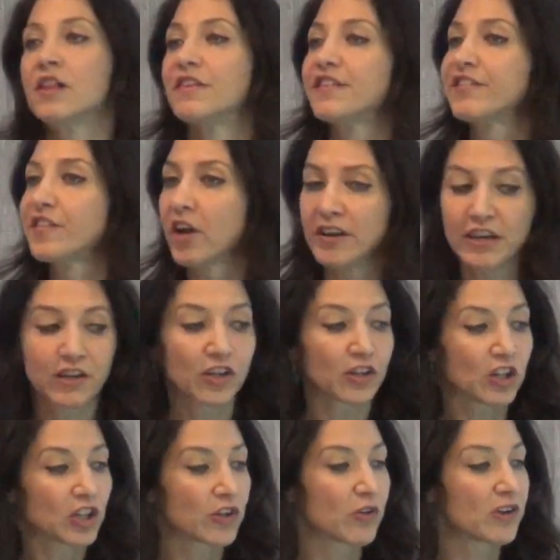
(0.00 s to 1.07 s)
The study
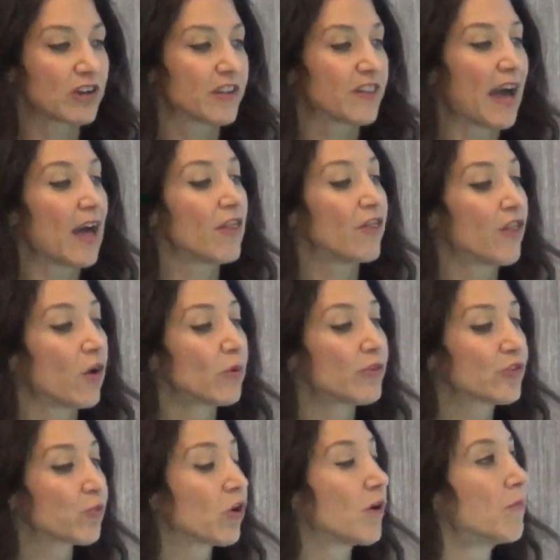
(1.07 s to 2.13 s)
concluded that
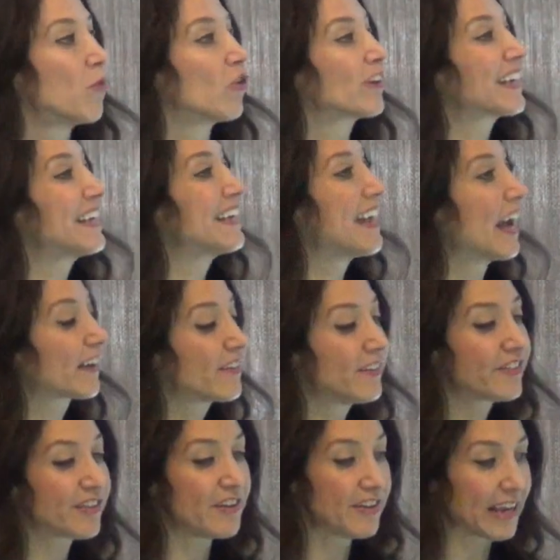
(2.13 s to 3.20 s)
those who are more
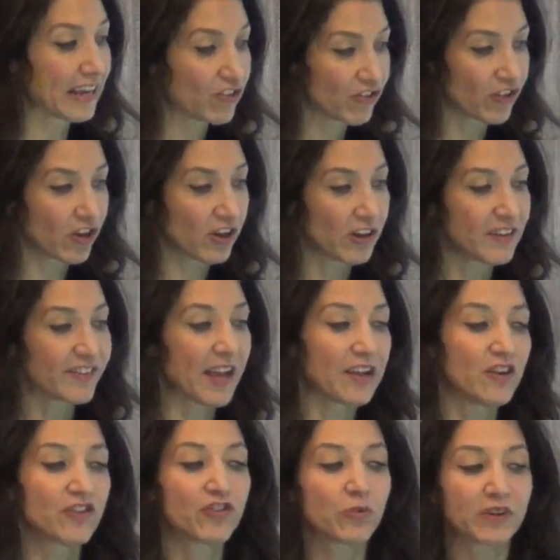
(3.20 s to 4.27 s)
connected to nature
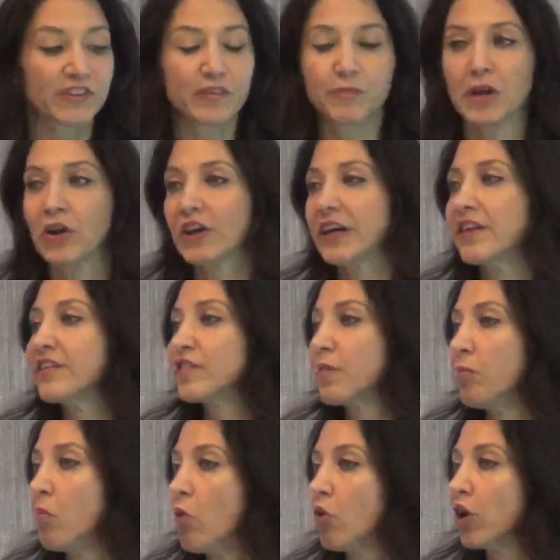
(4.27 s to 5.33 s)
tended to
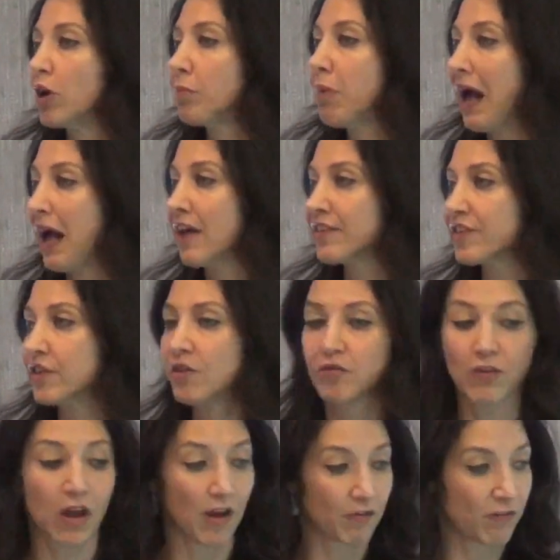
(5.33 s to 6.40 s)
experience more
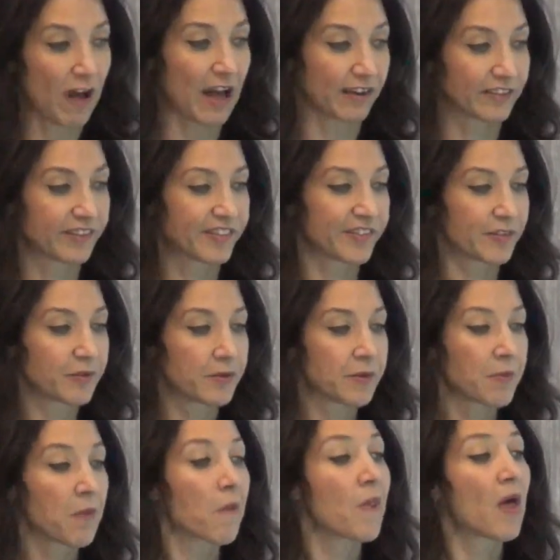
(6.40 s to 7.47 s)
positive effects.
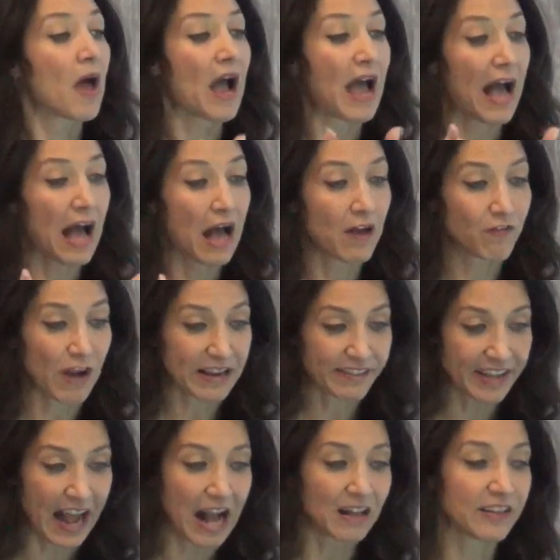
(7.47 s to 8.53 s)

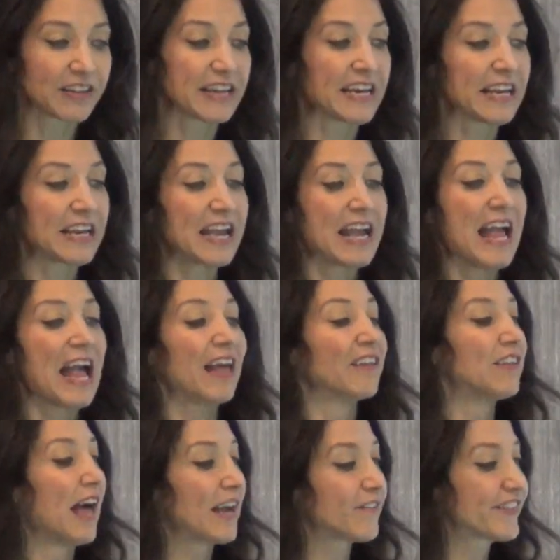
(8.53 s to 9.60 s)
Vitality,
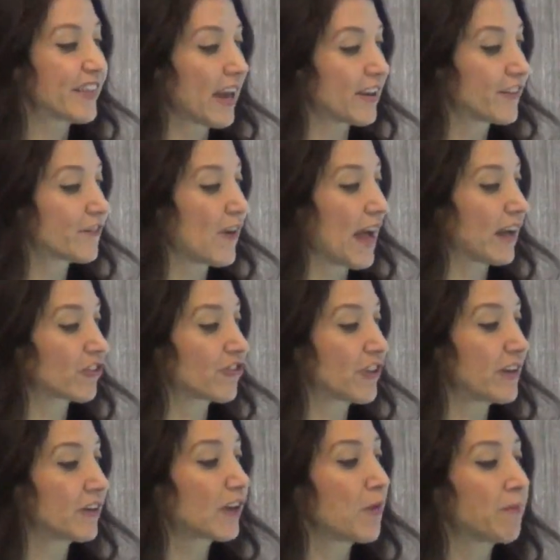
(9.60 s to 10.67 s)
life
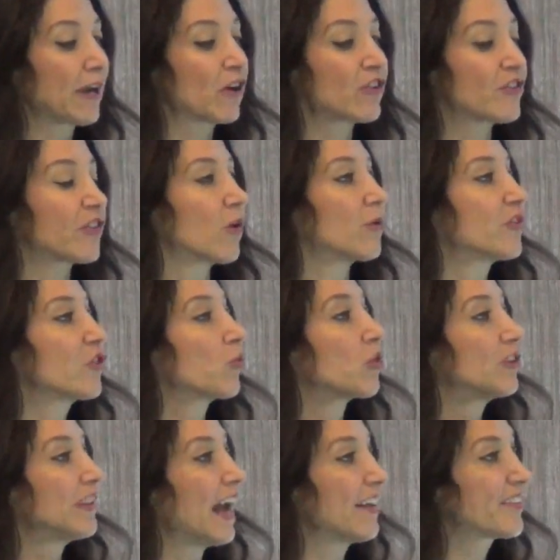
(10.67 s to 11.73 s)
satisfaction, compared to those who
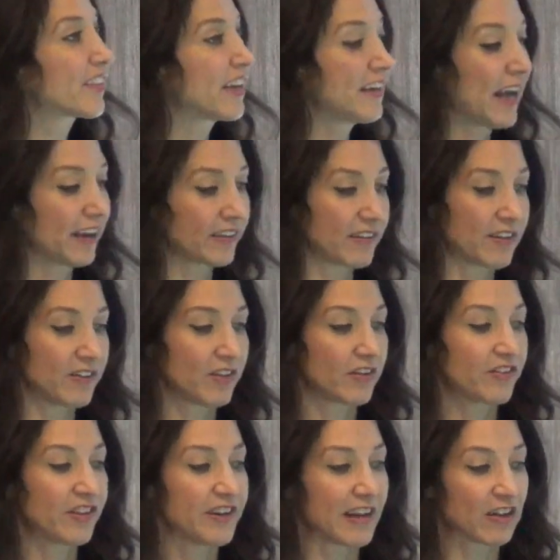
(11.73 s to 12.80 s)
were less
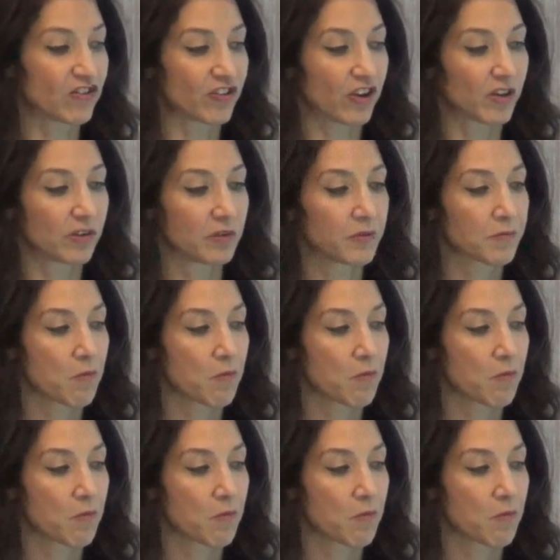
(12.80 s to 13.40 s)
connected to nature.